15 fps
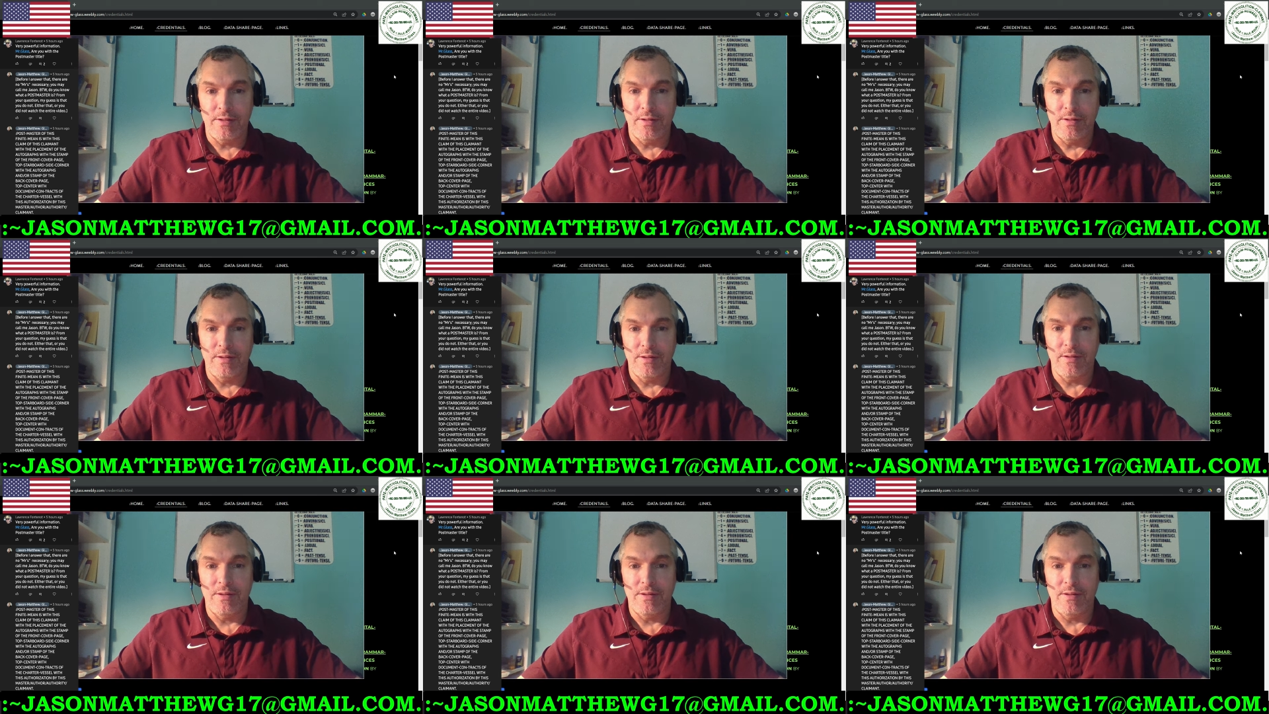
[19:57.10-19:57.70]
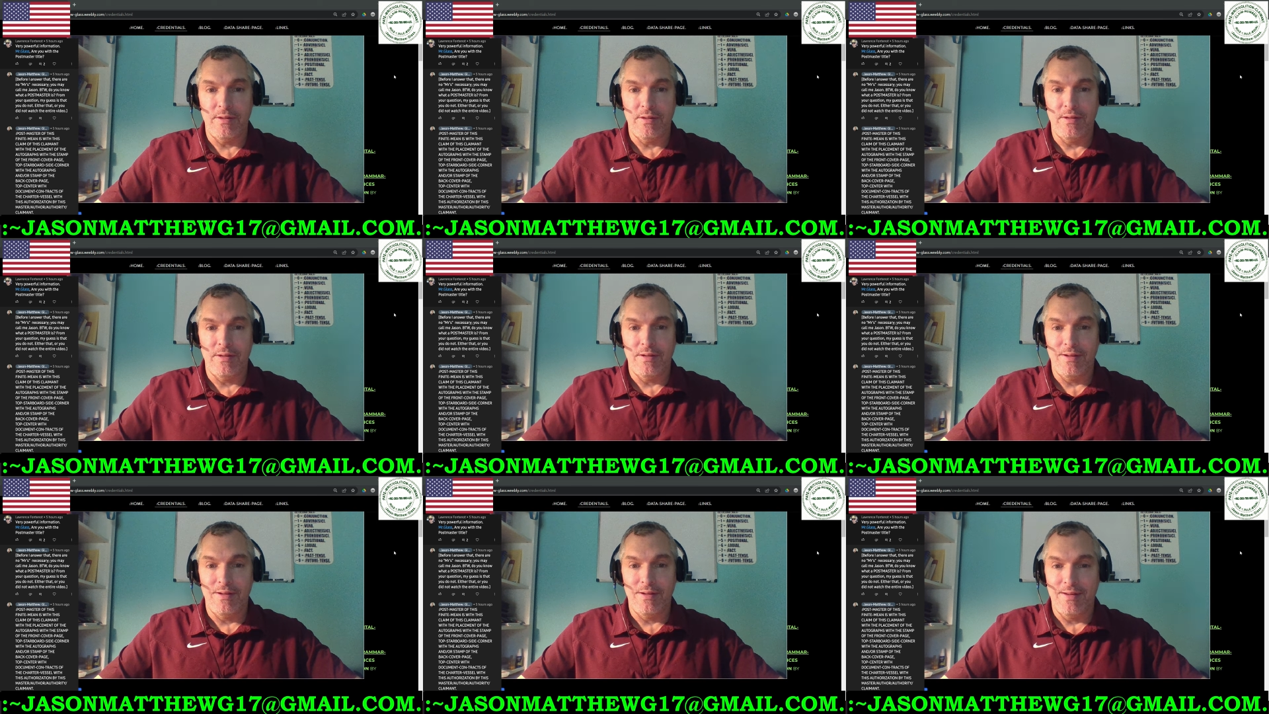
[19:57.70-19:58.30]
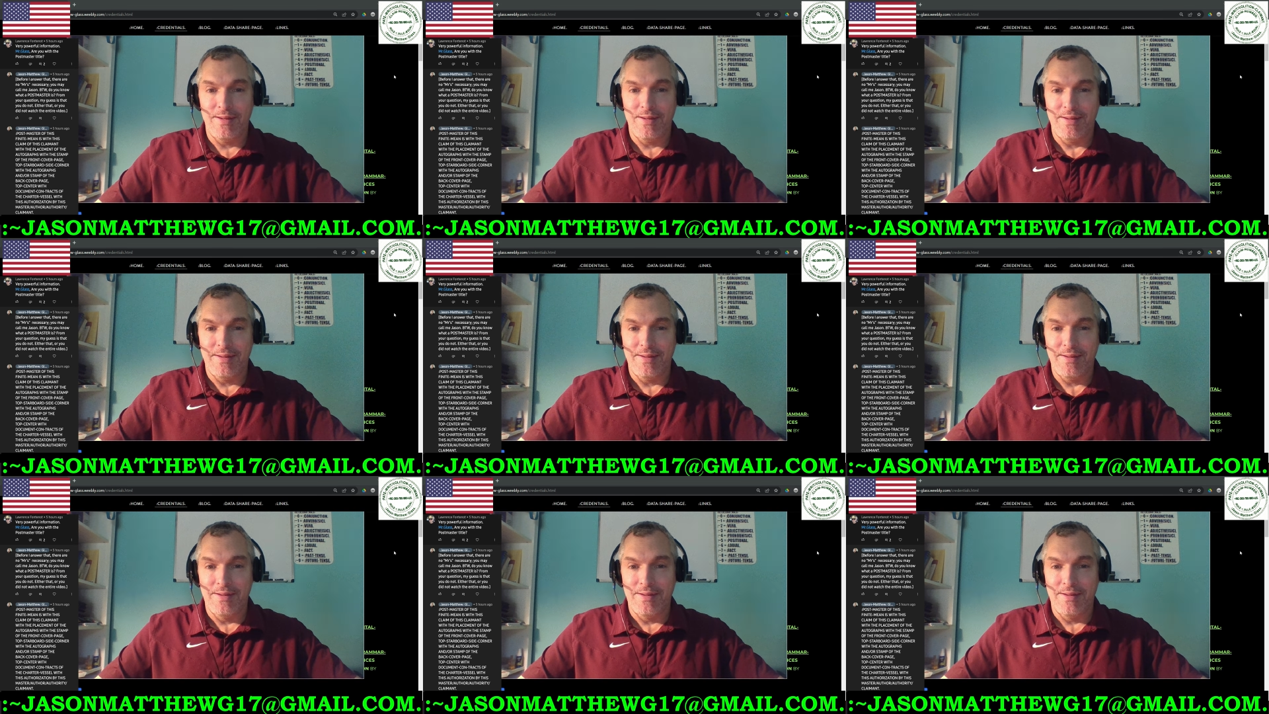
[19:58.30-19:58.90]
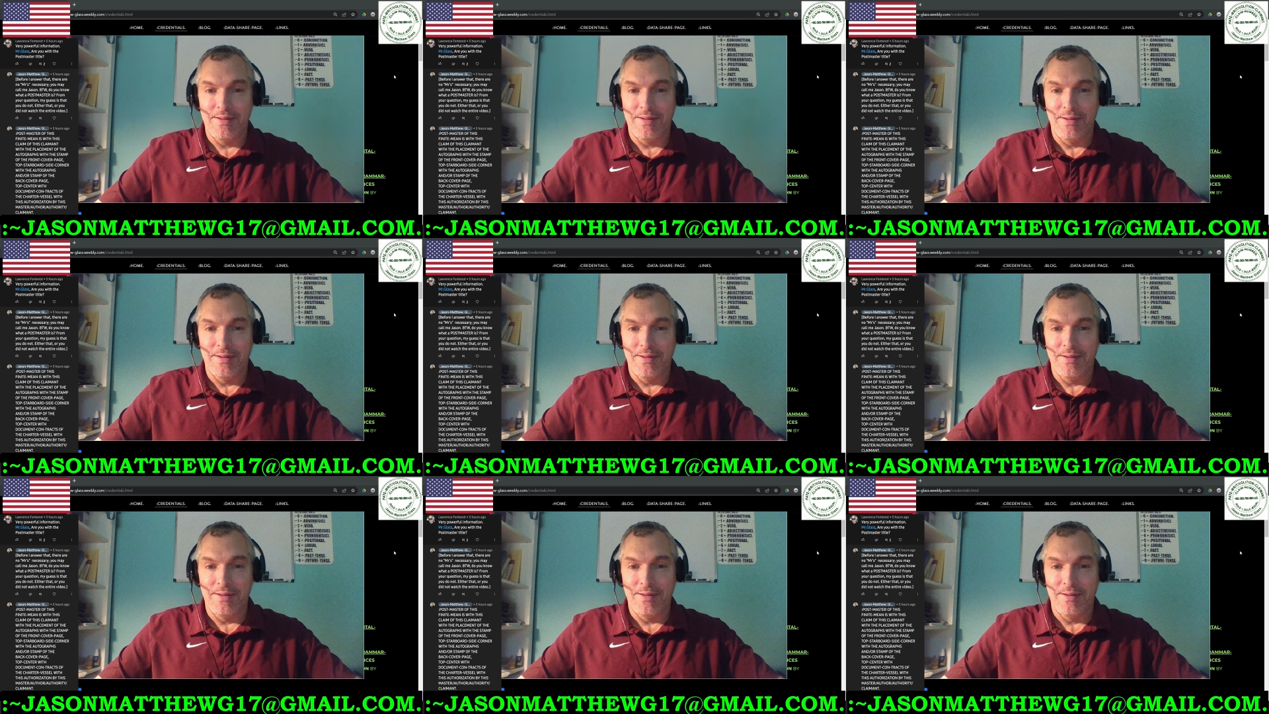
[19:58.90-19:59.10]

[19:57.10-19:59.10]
(no one is talking)